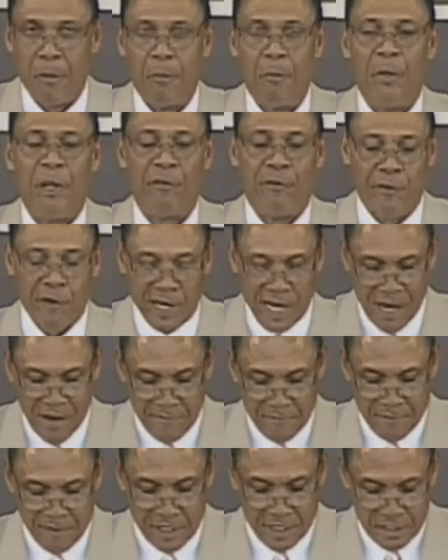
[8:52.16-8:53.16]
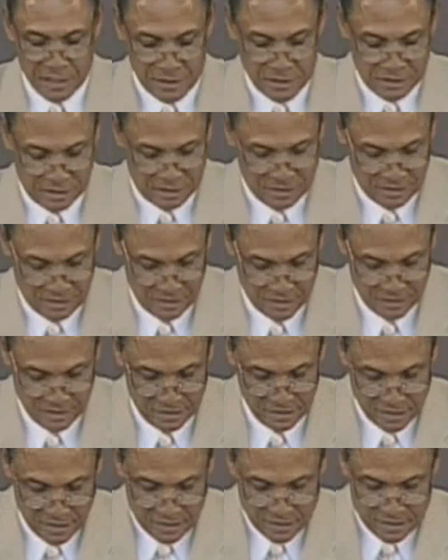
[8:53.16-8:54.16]
Before I finish,
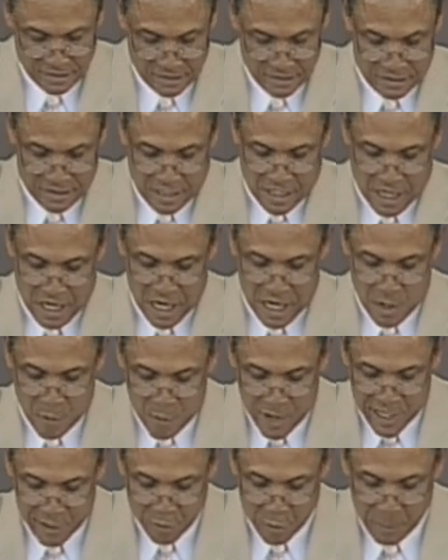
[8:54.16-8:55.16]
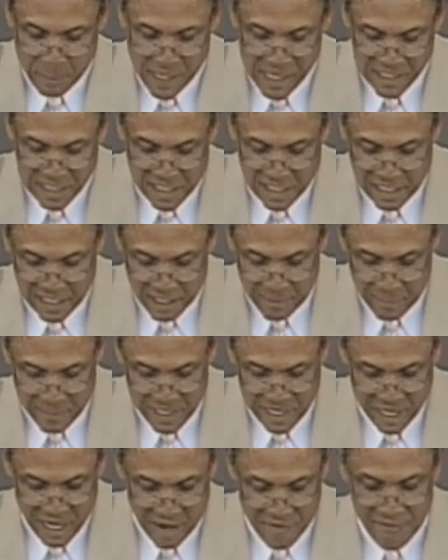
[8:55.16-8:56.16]
I want to pass a little
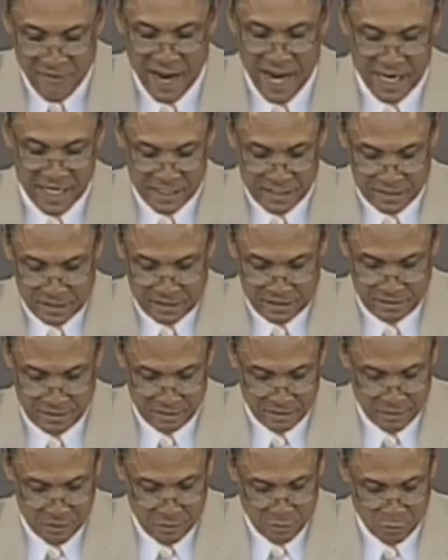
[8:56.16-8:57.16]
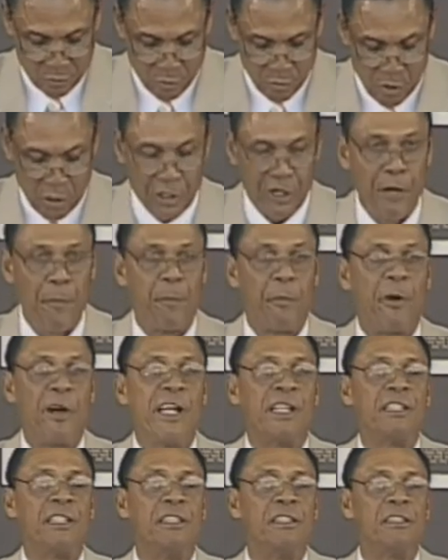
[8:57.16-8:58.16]
bit of advice to all the
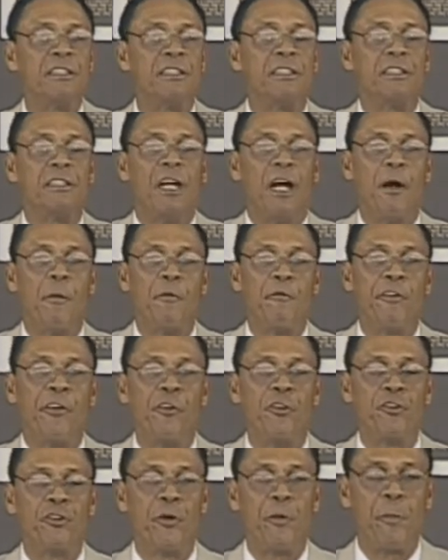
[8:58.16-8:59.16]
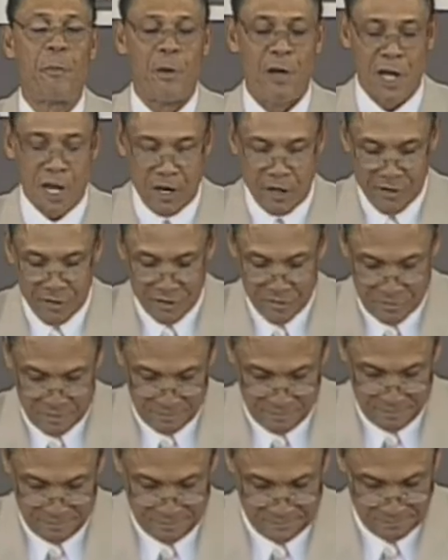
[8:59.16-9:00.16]
present and future players.
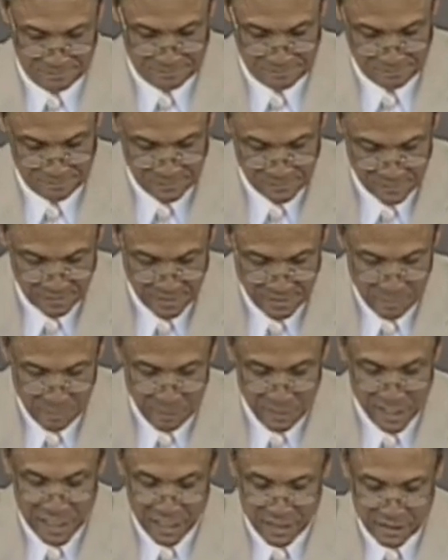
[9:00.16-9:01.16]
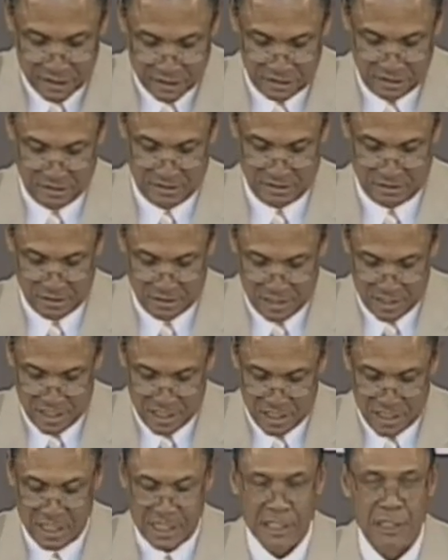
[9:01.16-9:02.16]
Please
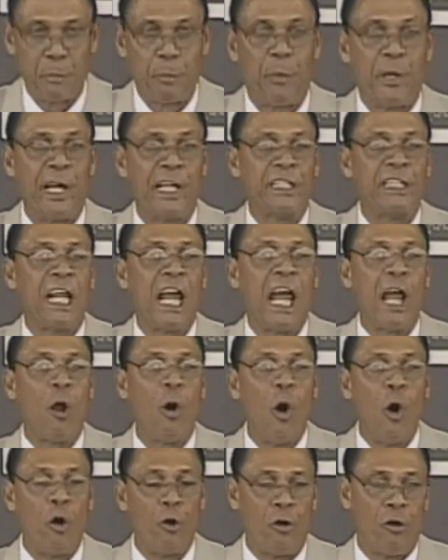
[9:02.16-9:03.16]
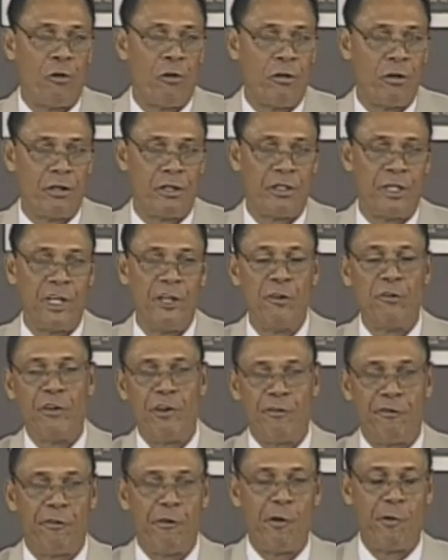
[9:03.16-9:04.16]
Respect and honor the
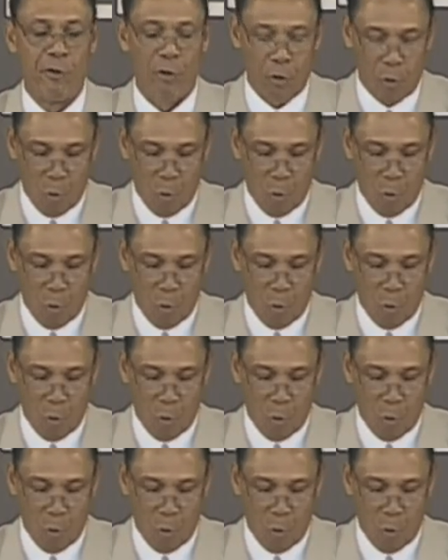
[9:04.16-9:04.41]
uniform you